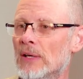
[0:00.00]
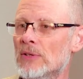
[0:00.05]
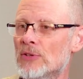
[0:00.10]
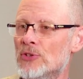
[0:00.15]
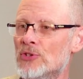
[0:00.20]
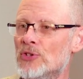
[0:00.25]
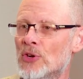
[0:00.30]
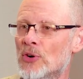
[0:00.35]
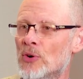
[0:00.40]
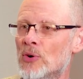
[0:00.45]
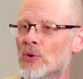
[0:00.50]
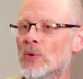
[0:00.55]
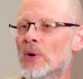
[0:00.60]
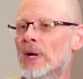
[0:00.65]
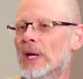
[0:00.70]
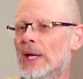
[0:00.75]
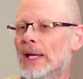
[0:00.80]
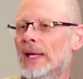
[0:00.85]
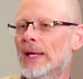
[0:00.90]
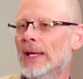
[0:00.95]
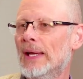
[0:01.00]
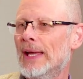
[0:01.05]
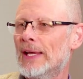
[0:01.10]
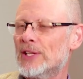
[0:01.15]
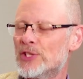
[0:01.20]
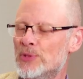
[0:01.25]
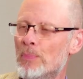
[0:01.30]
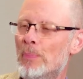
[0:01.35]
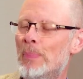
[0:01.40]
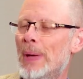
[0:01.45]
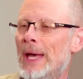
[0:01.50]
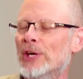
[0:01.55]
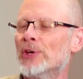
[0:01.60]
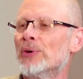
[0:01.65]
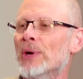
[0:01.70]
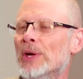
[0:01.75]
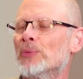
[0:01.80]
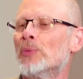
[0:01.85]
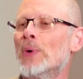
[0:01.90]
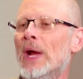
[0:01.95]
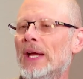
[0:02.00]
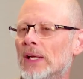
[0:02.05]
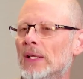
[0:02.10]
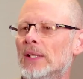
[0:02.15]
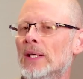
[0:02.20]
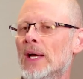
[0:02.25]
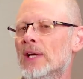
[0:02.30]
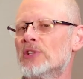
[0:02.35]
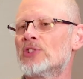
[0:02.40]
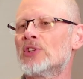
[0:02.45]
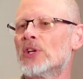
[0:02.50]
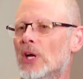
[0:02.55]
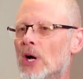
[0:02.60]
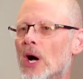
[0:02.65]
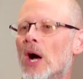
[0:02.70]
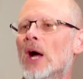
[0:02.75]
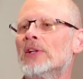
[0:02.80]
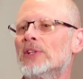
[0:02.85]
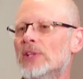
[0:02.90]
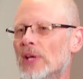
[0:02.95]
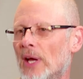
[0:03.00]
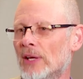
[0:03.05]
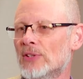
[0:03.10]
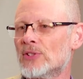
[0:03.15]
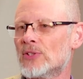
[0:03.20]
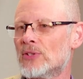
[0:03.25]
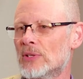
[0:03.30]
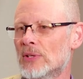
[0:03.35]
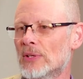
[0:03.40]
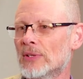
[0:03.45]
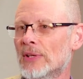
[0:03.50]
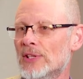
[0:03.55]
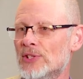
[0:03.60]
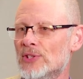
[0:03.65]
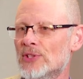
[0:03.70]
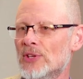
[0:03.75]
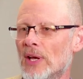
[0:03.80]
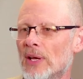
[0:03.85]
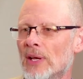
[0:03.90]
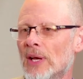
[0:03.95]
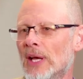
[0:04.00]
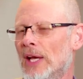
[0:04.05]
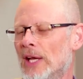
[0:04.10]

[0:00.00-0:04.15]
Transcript: So it's better at recognizing context, let's say.